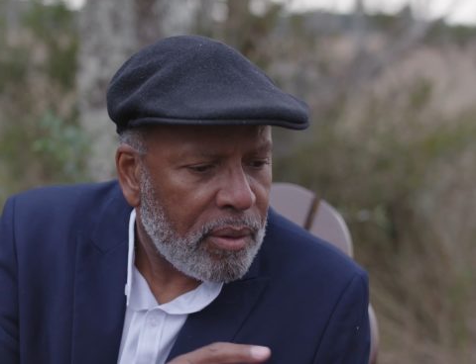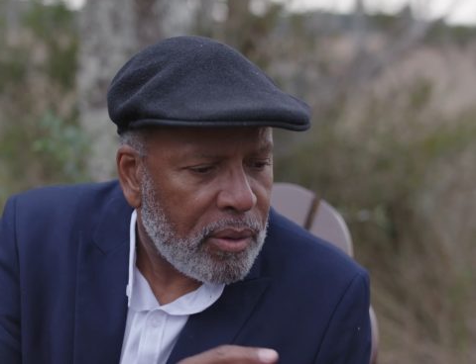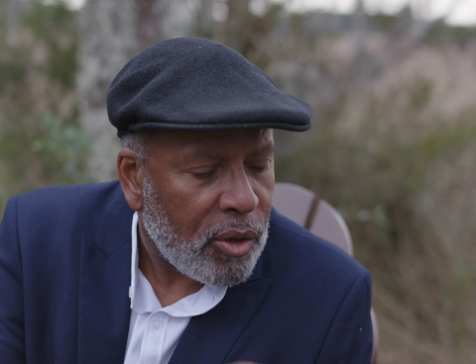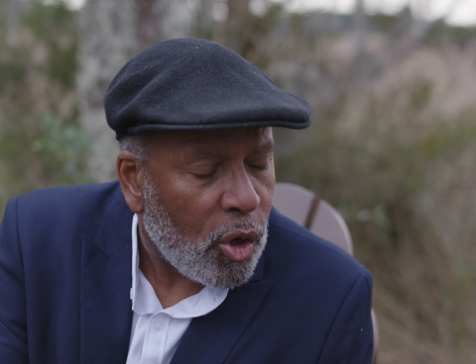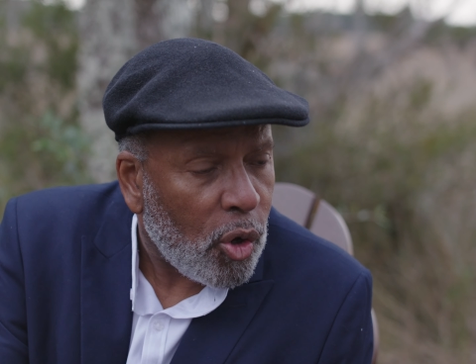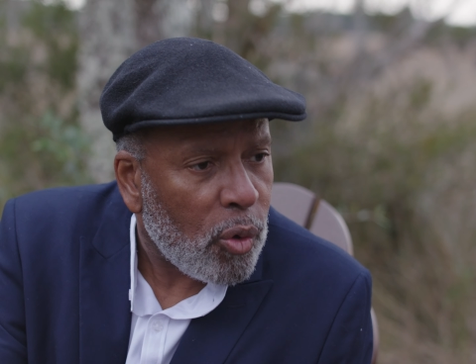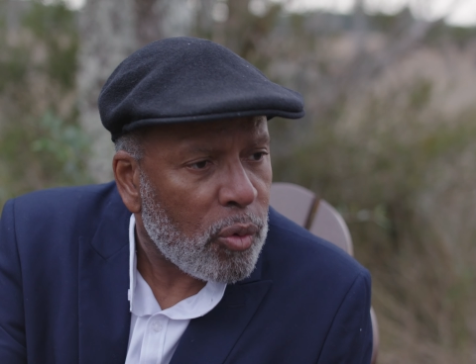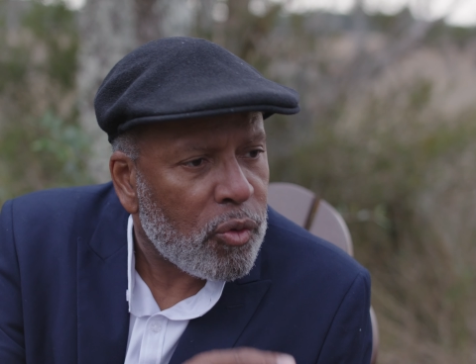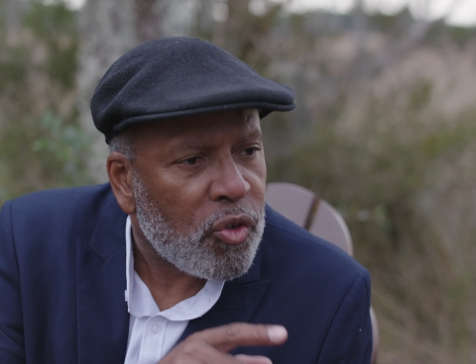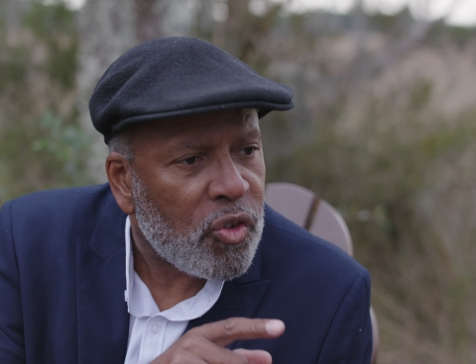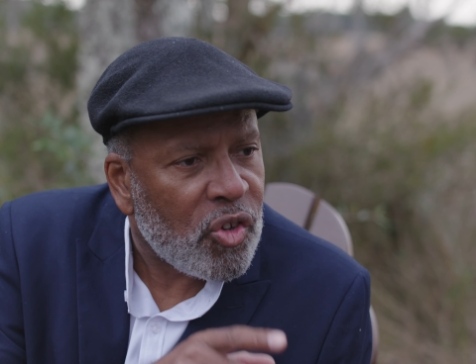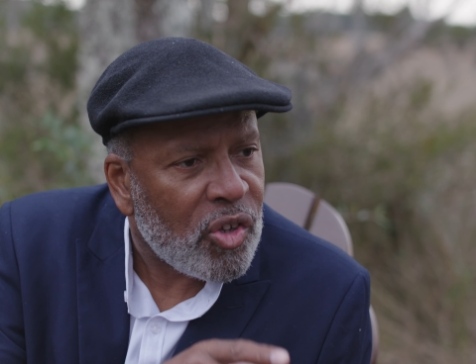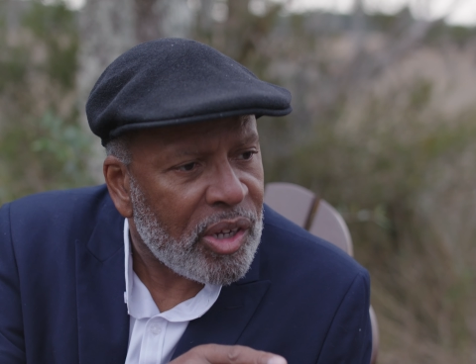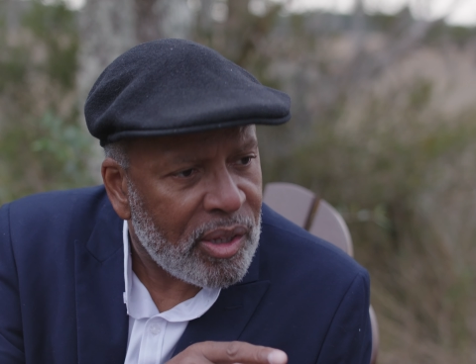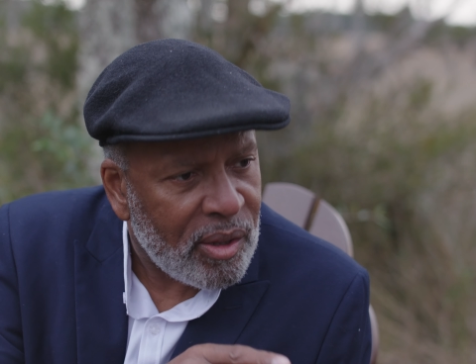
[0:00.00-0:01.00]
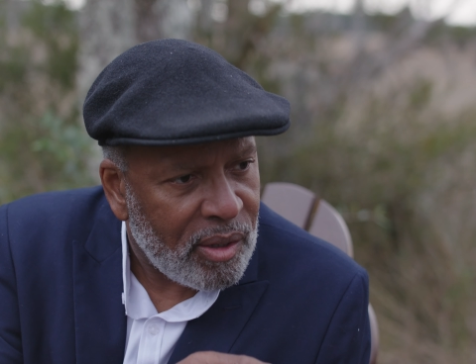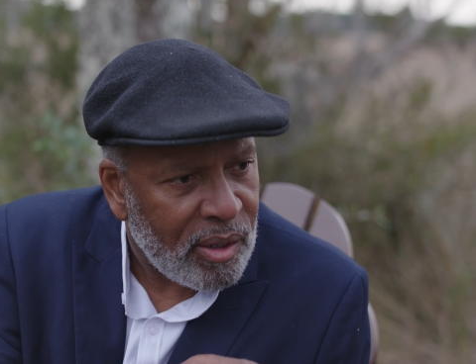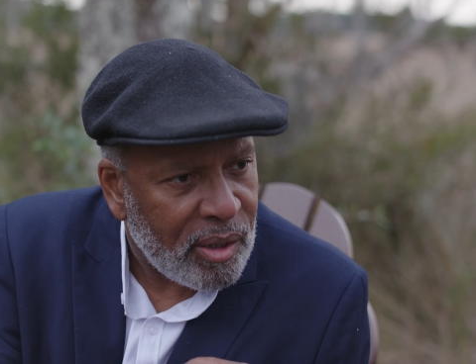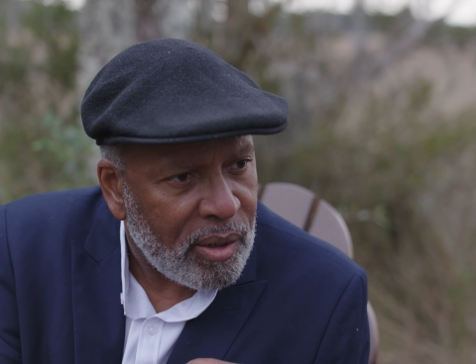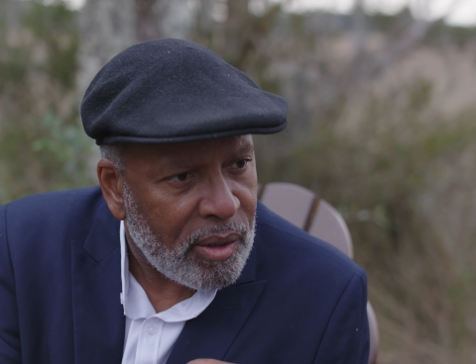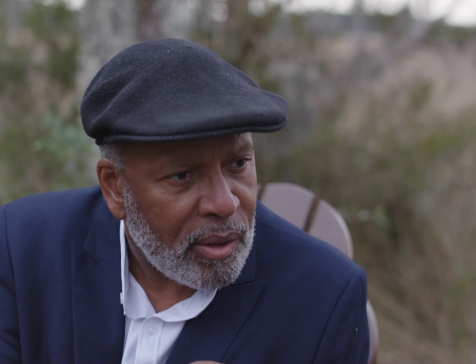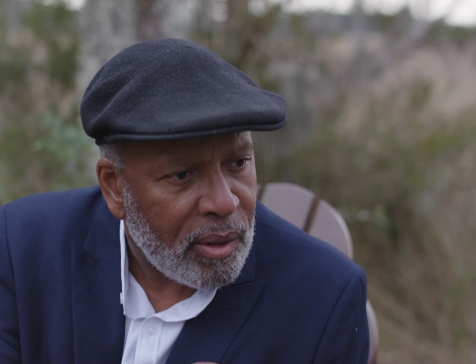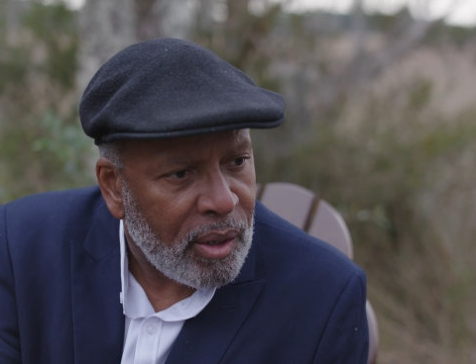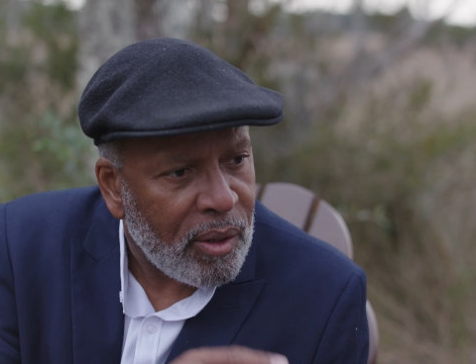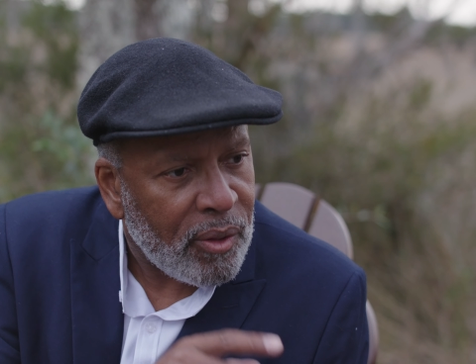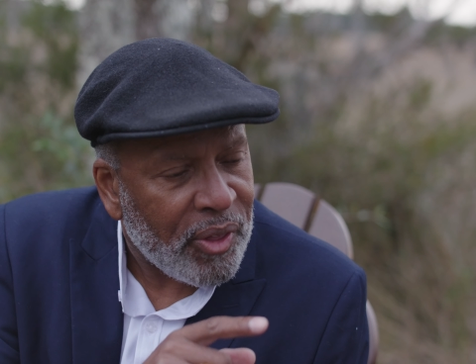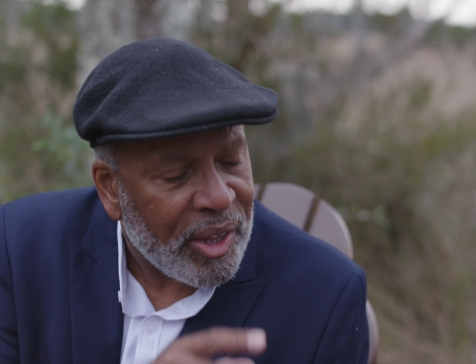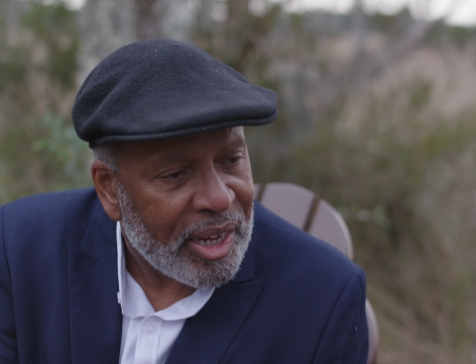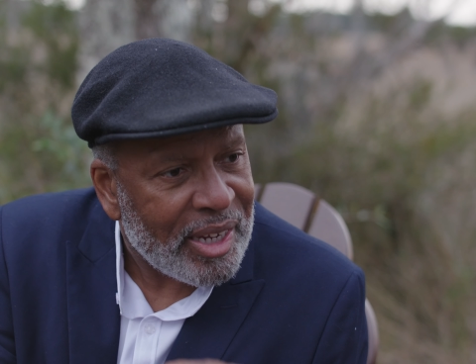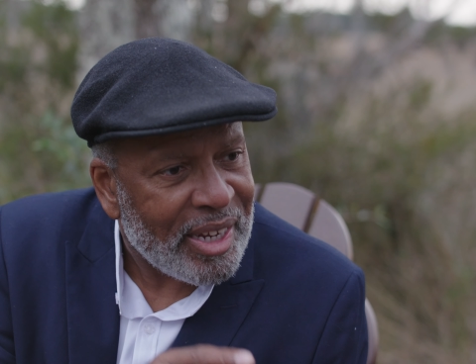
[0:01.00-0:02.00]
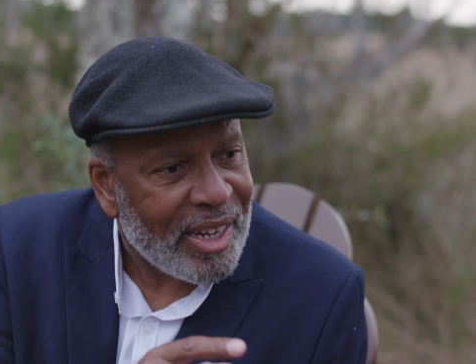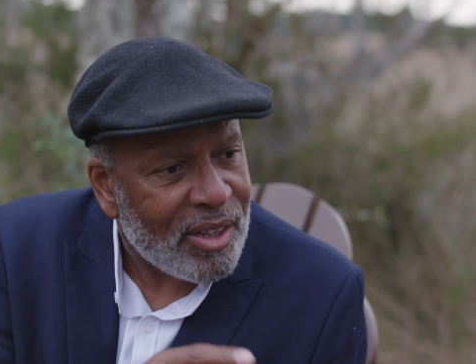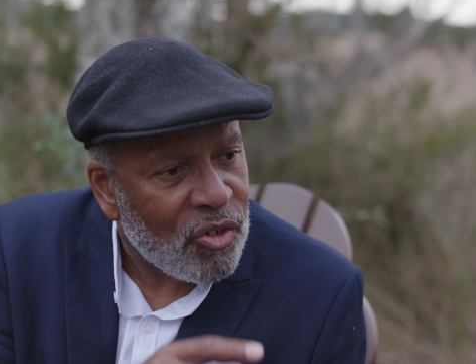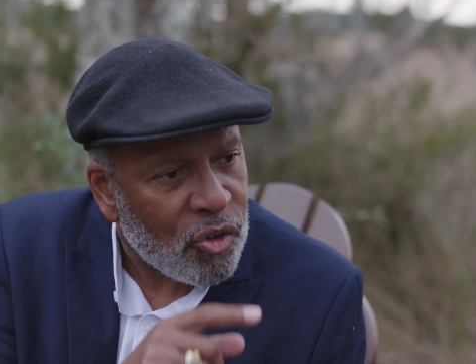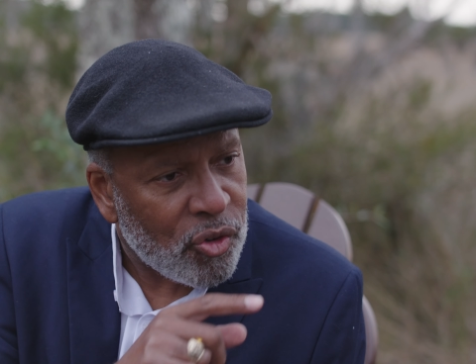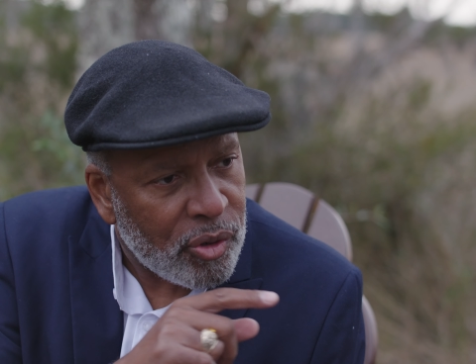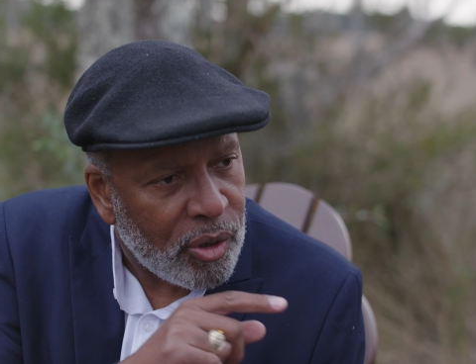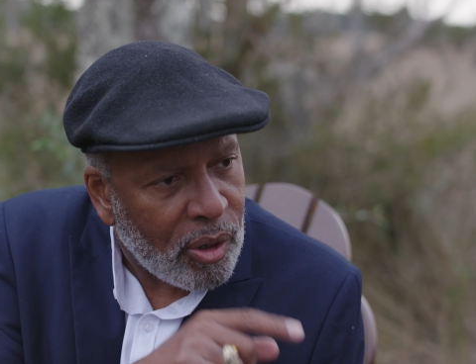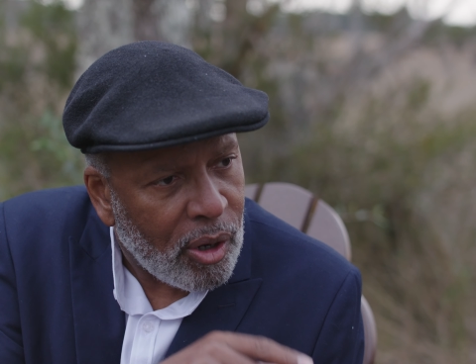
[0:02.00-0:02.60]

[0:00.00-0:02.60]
Don't sit there thinking that you're the